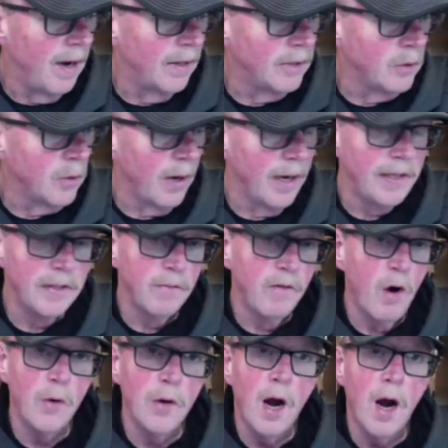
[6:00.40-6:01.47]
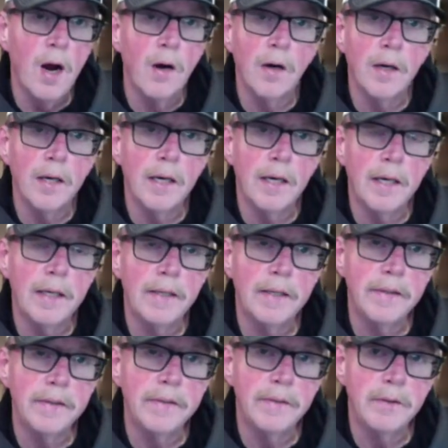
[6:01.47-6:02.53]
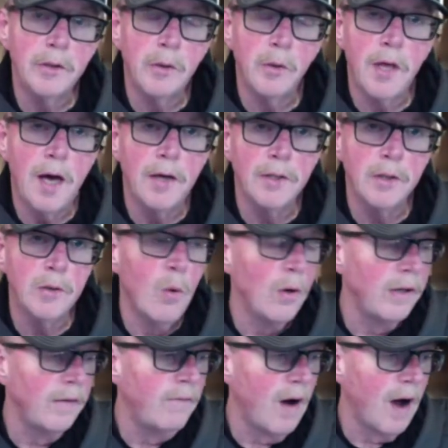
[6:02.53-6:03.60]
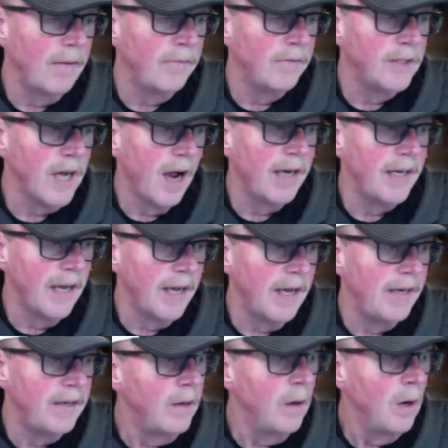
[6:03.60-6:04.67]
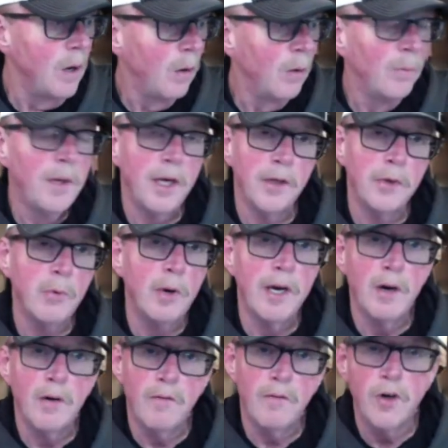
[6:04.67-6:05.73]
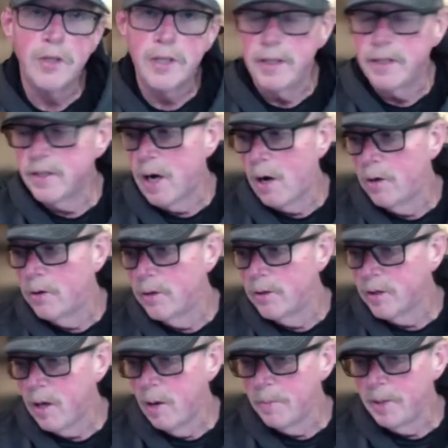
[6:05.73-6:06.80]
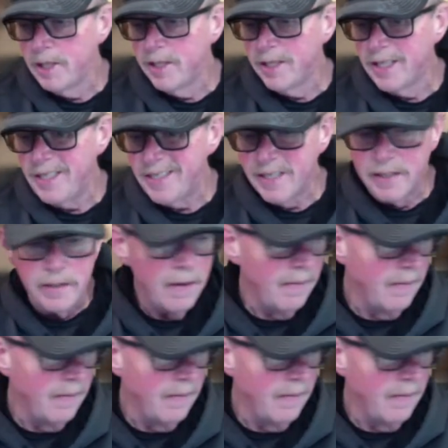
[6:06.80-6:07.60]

Trey Zvonar, 2025 tight end, will be a three-year varsity starter this coming season.